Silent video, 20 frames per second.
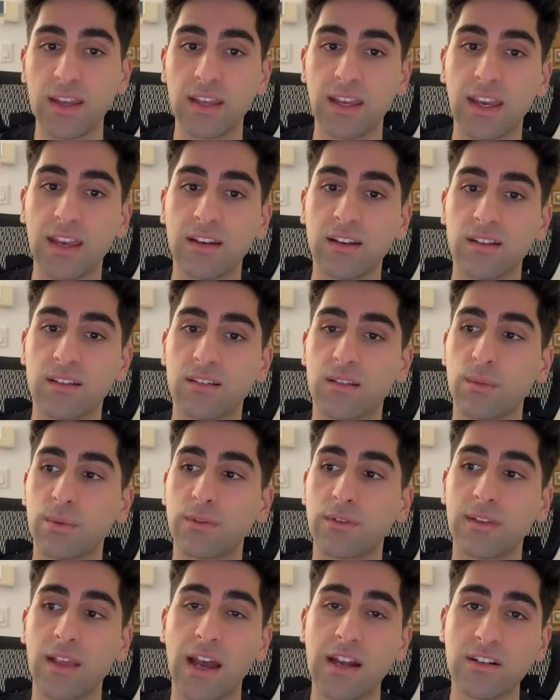gaining
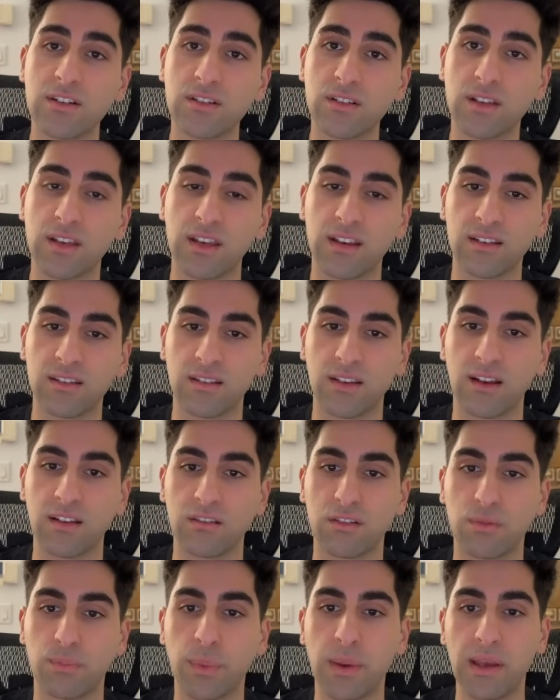substantial
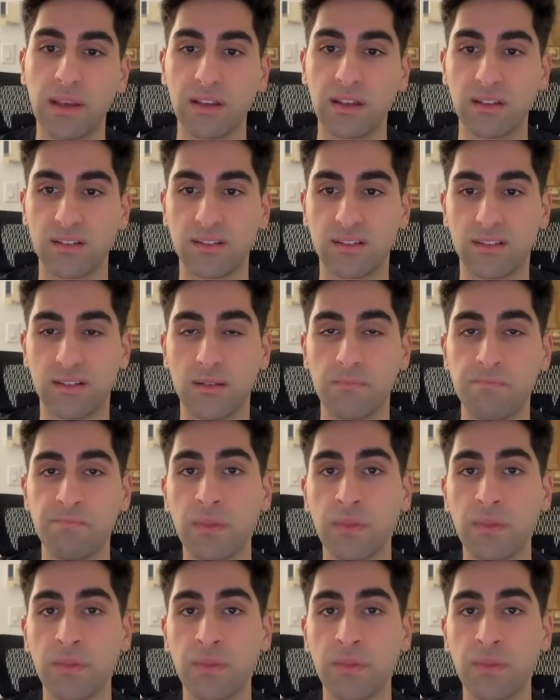kingside space.